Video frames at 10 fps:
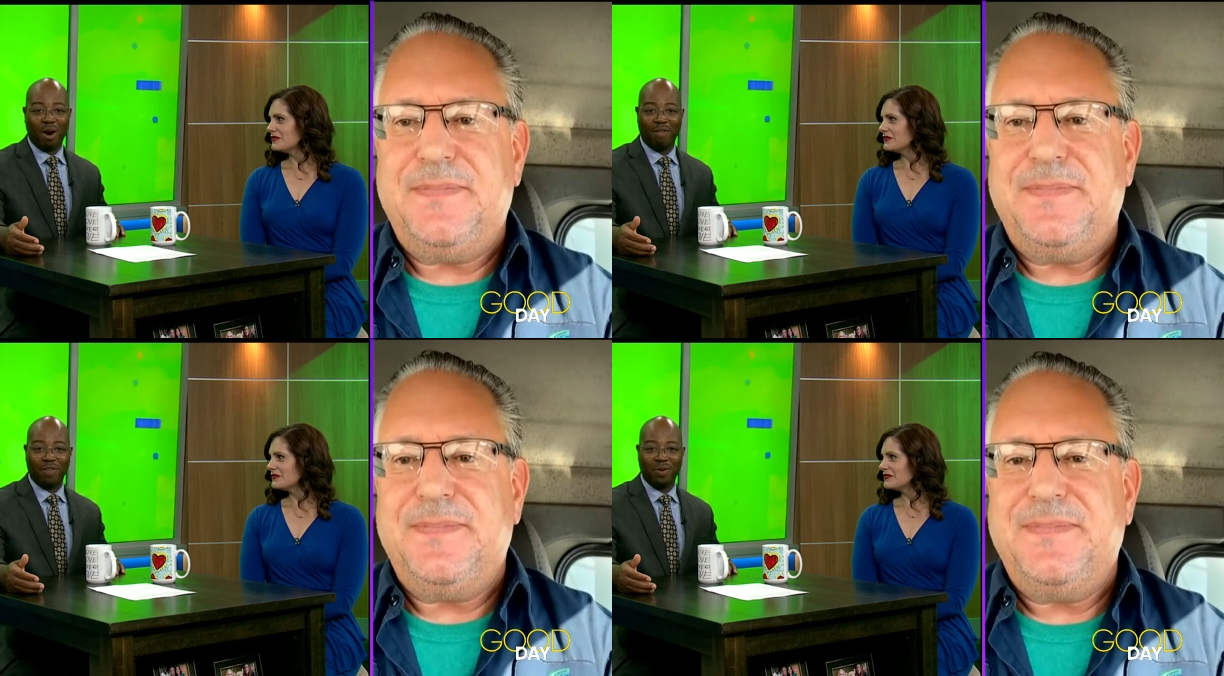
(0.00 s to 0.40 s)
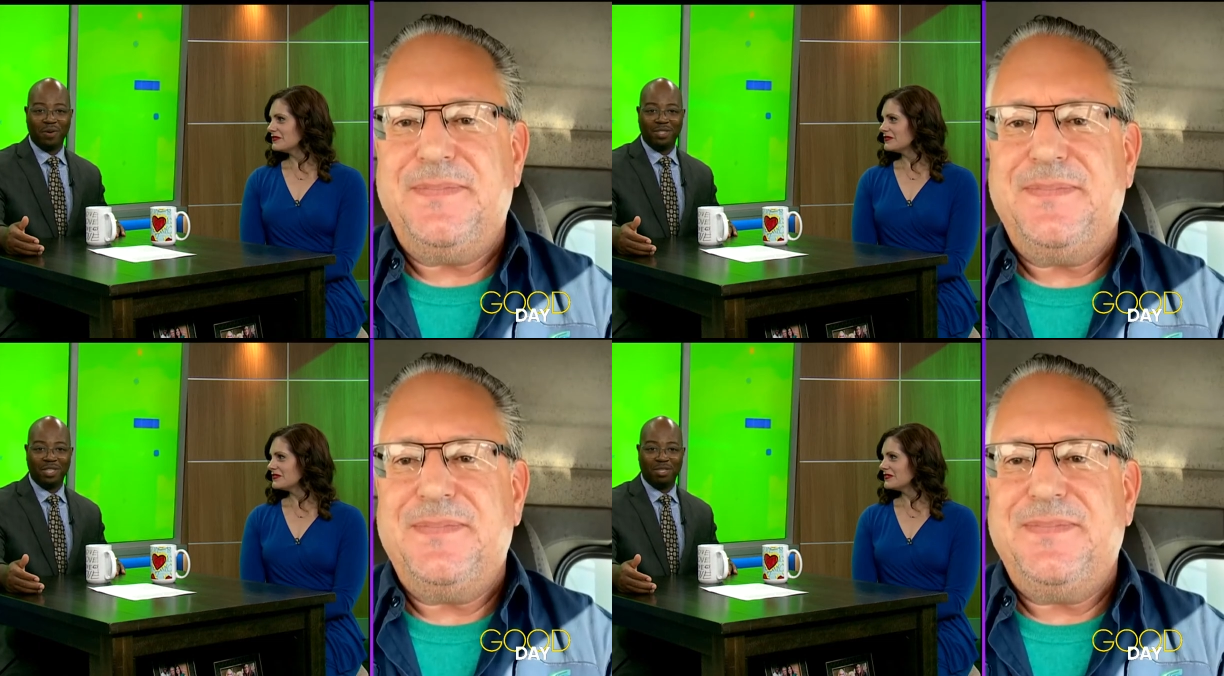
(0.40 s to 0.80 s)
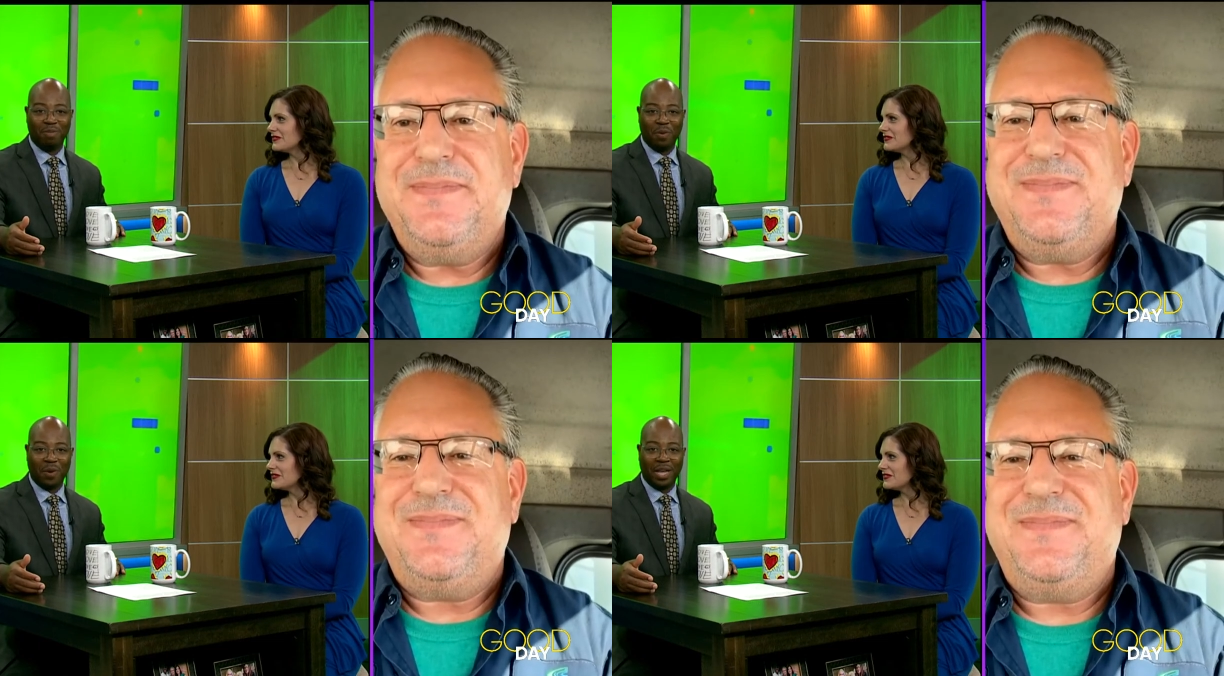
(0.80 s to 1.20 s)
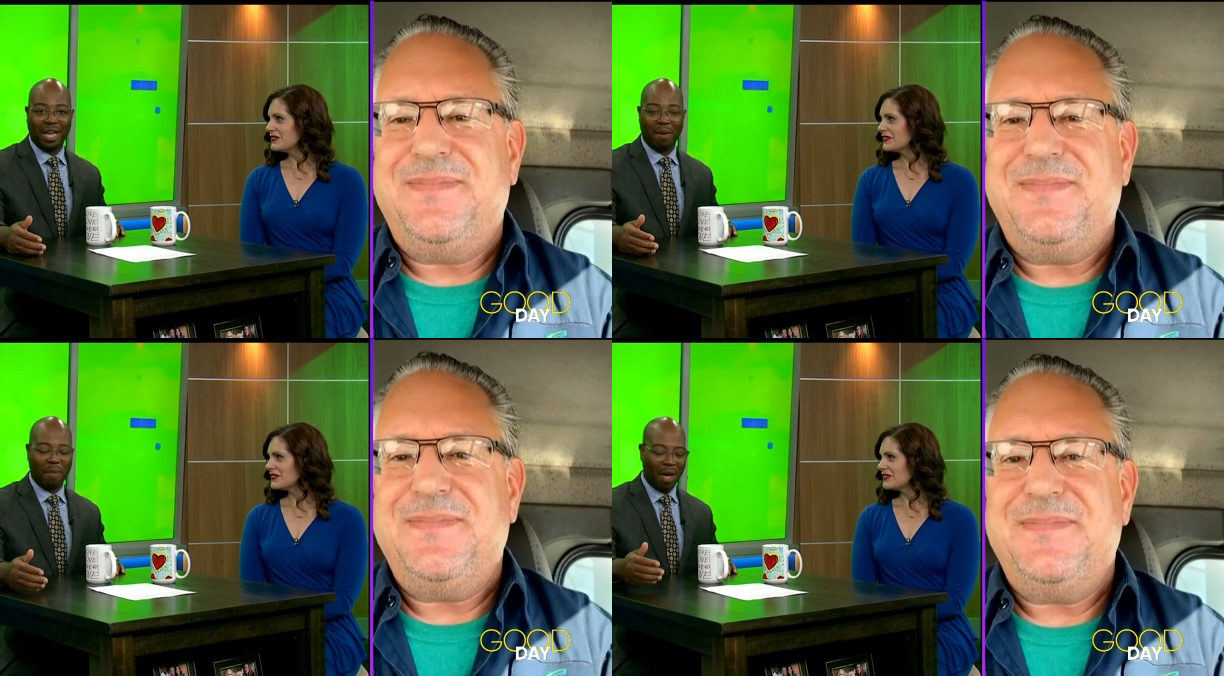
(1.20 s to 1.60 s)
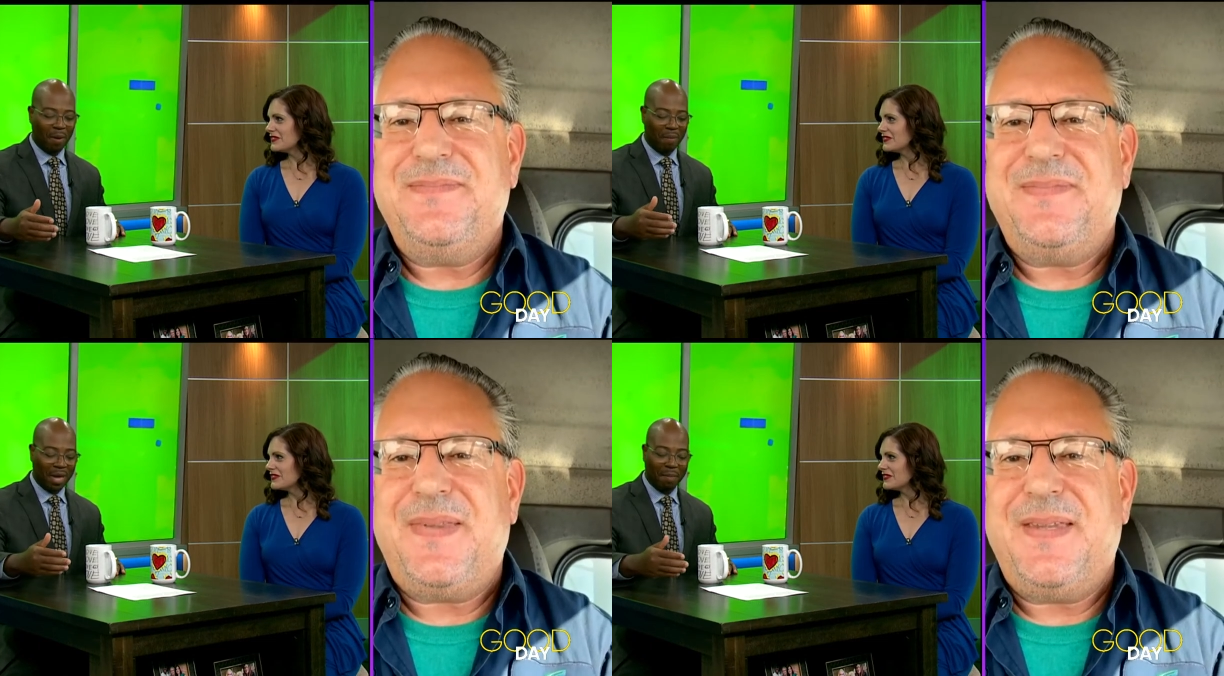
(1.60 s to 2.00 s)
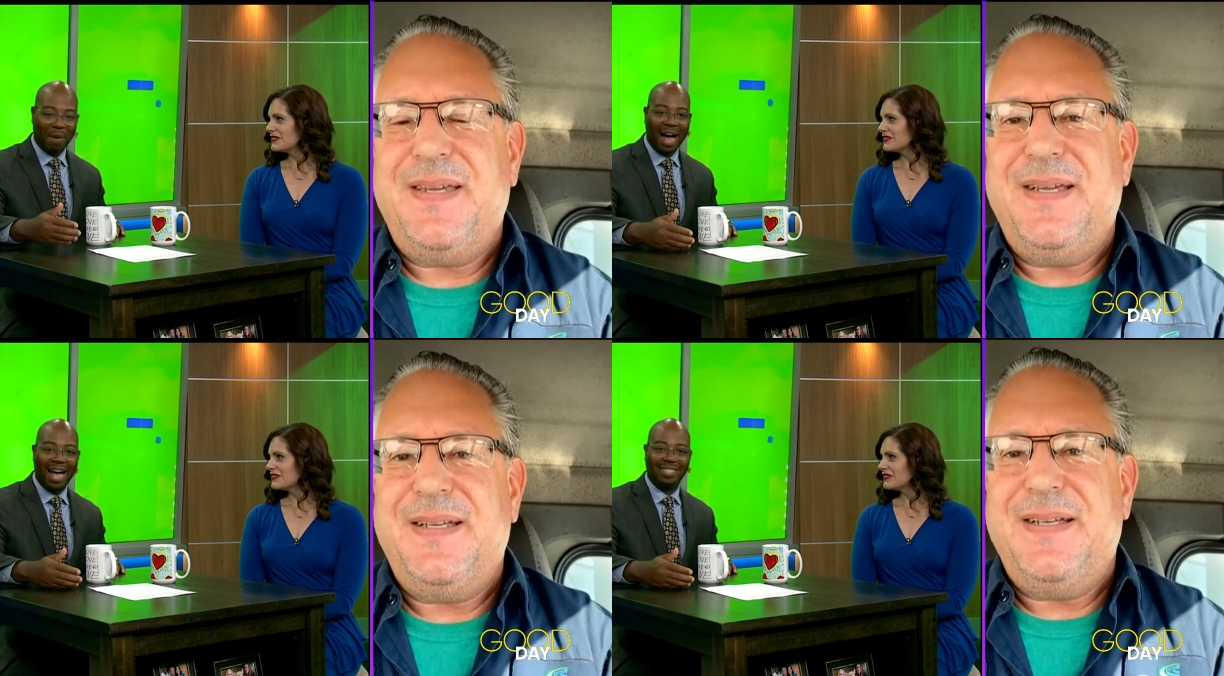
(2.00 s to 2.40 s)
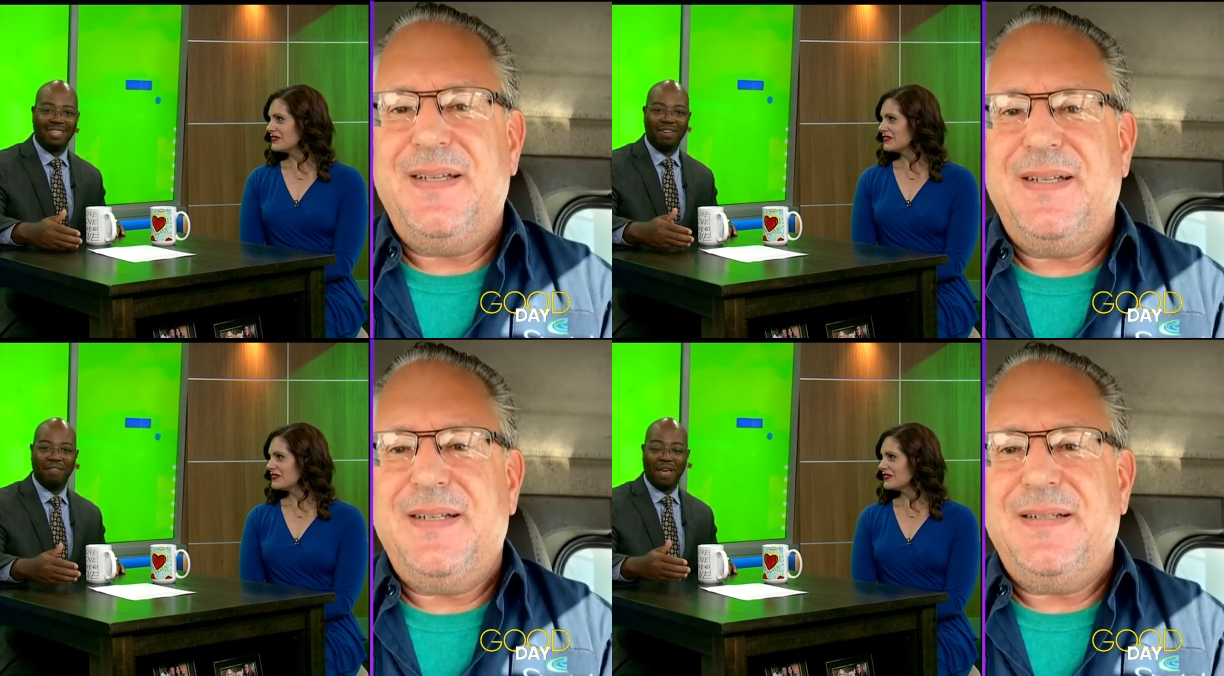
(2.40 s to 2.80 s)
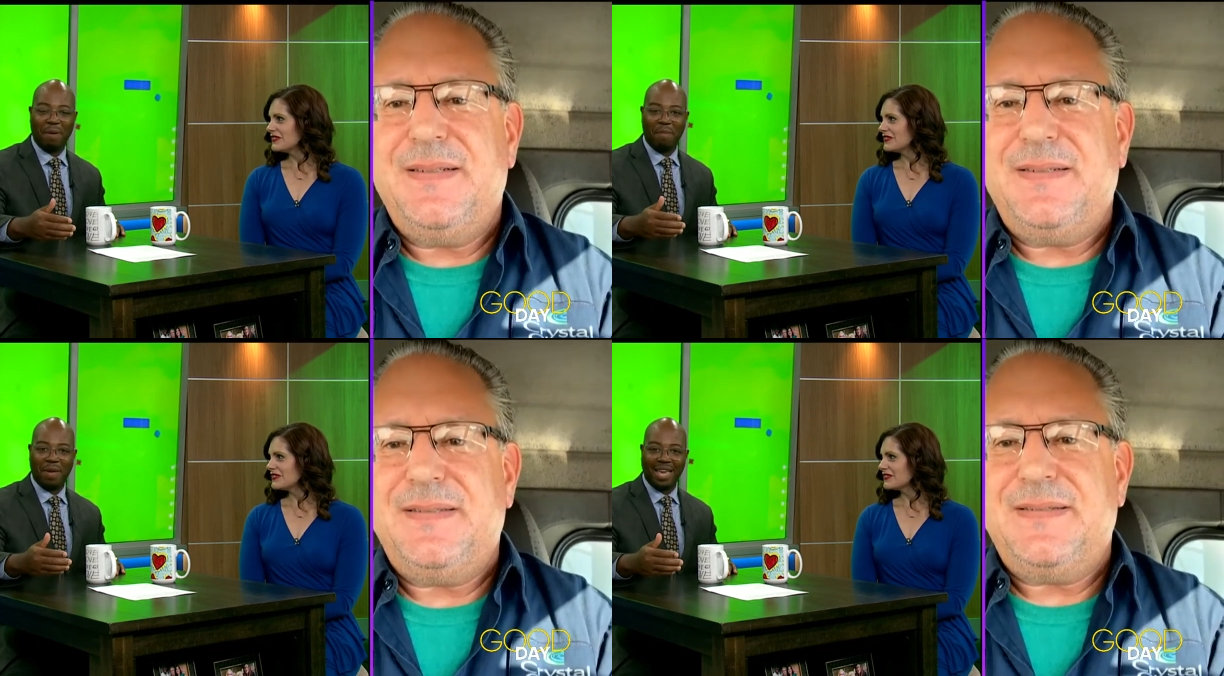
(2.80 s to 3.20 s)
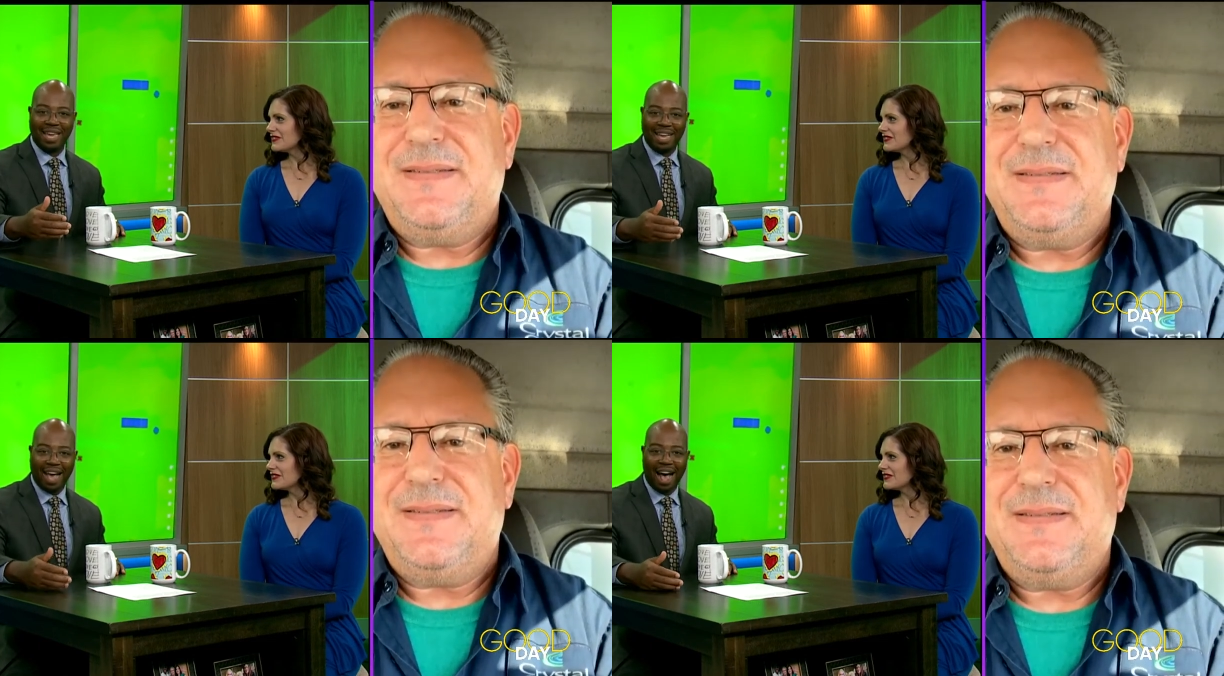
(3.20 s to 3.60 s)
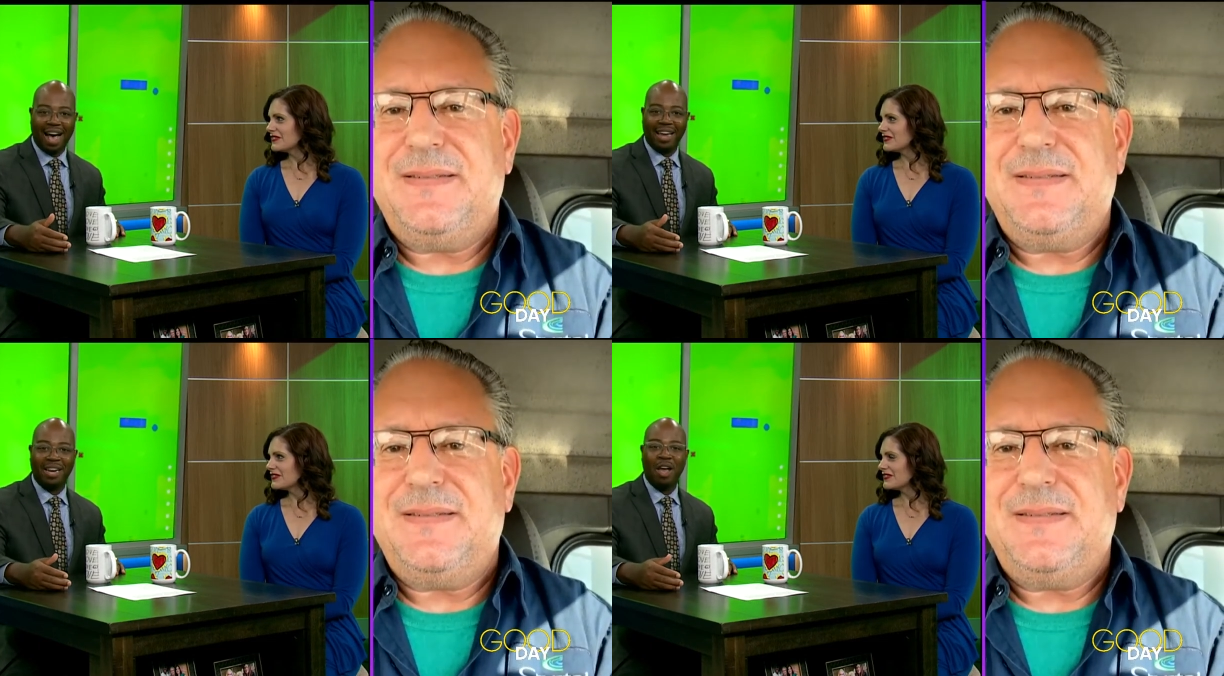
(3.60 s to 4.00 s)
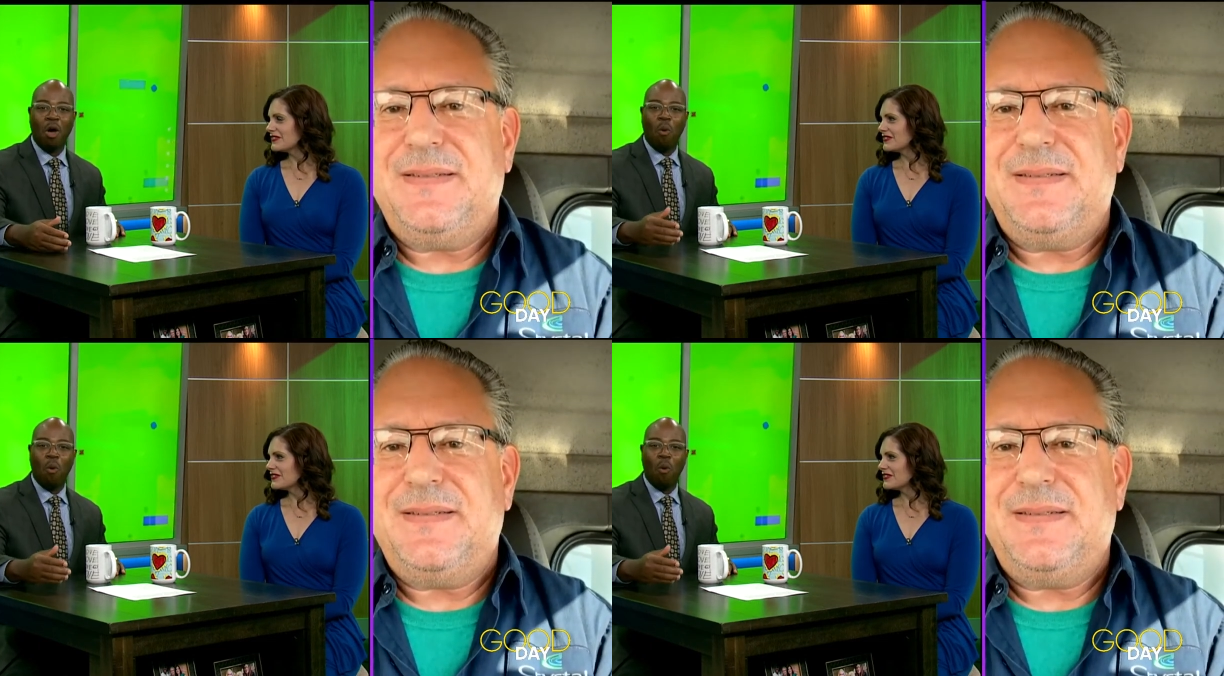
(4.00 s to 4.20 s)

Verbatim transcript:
Speaker 1: to our viewers this morning about being positive and being kind.